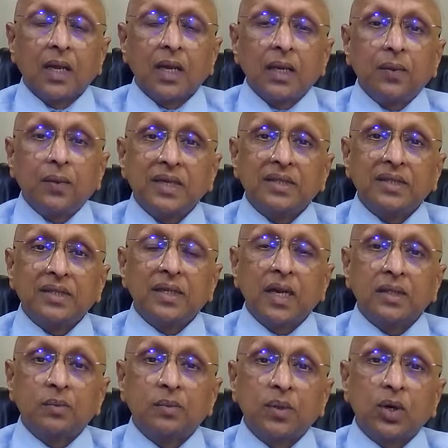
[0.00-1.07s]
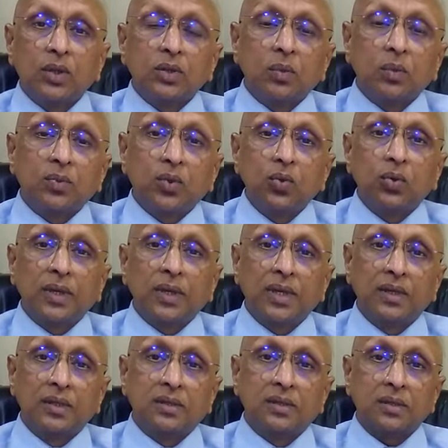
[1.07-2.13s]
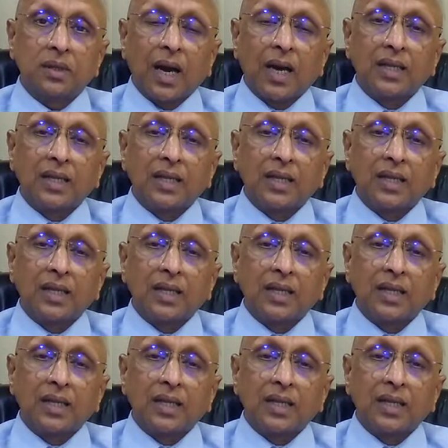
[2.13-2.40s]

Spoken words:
Liver is enlarged because of two reasons,